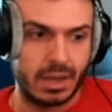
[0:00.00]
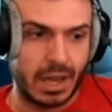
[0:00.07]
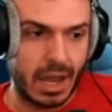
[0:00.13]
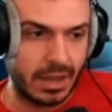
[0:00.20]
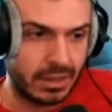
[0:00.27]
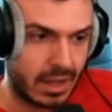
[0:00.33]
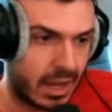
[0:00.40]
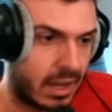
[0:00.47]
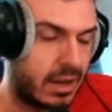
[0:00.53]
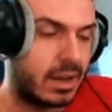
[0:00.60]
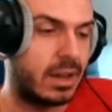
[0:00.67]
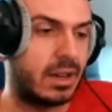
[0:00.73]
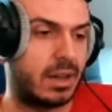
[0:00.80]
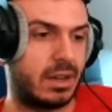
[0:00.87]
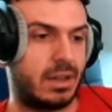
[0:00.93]
And
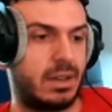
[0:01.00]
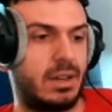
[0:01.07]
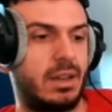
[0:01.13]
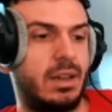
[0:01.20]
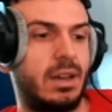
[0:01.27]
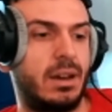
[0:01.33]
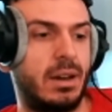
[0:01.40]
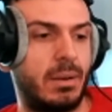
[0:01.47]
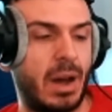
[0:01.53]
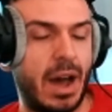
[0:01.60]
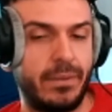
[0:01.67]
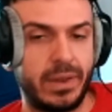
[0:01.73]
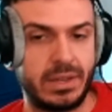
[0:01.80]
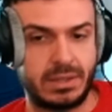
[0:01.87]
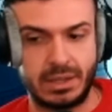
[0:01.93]
then
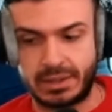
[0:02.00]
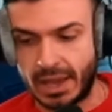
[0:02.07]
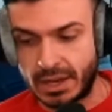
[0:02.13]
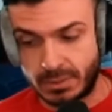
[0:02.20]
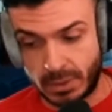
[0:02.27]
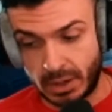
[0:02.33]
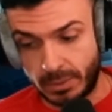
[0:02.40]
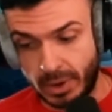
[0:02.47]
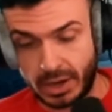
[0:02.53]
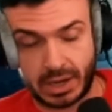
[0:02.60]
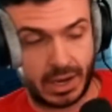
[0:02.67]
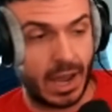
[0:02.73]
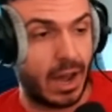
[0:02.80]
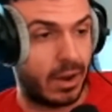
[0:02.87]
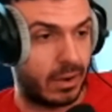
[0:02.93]
obviously things weren't
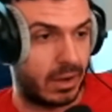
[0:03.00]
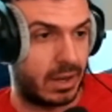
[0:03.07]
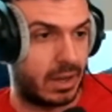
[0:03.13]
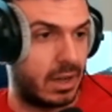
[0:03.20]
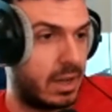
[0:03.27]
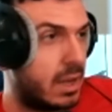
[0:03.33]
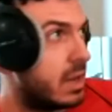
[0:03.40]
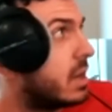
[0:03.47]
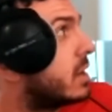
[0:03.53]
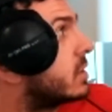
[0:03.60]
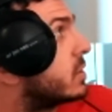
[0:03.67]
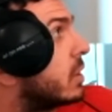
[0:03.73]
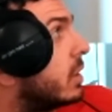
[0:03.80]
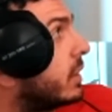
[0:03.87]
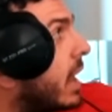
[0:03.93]
working out.
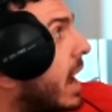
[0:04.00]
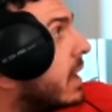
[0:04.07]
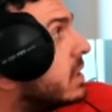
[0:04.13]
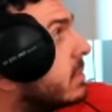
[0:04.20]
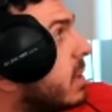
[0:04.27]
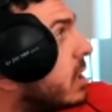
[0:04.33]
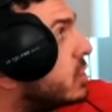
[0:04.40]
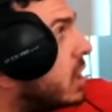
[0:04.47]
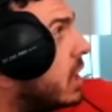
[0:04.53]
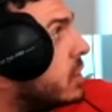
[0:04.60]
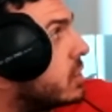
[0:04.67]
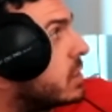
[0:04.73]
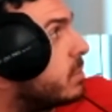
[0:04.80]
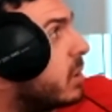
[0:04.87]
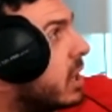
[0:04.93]
So they had to make
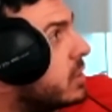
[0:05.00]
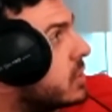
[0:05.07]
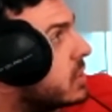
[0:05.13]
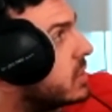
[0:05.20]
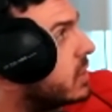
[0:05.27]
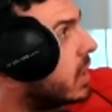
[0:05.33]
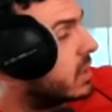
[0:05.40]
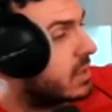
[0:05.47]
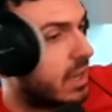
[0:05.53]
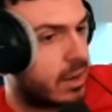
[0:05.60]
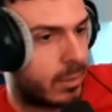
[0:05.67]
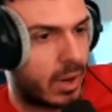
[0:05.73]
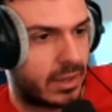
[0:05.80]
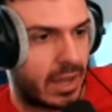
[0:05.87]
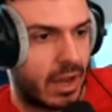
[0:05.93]
changes, but it just sucks that it
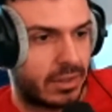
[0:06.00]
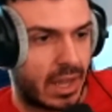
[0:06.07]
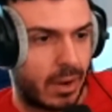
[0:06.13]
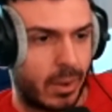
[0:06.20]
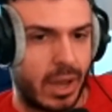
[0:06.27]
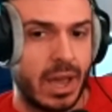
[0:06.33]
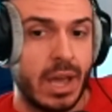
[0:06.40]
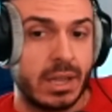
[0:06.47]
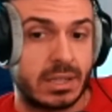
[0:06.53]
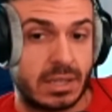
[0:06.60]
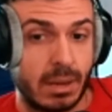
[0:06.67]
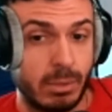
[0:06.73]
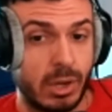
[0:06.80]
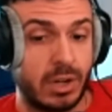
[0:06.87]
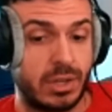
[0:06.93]
worked out that way.
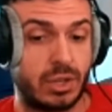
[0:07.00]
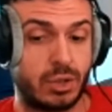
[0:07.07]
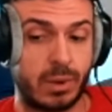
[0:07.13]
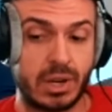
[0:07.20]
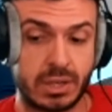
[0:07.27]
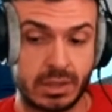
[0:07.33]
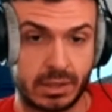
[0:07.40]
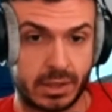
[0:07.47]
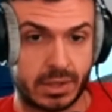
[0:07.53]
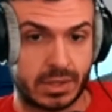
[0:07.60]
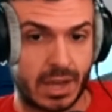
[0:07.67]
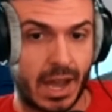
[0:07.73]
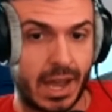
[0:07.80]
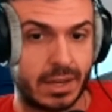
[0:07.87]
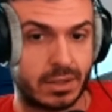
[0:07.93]
Similar situation to the
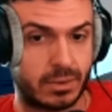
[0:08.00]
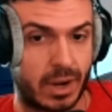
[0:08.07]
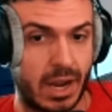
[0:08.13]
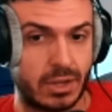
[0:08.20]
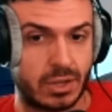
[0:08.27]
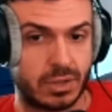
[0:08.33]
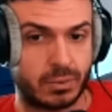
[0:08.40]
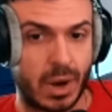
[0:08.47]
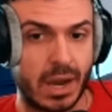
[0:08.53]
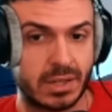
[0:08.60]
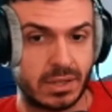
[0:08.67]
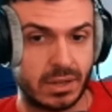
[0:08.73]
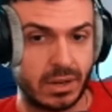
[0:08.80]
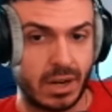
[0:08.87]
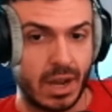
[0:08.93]
skies, right? Just
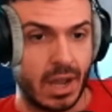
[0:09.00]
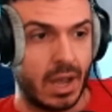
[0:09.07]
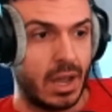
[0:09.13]
roster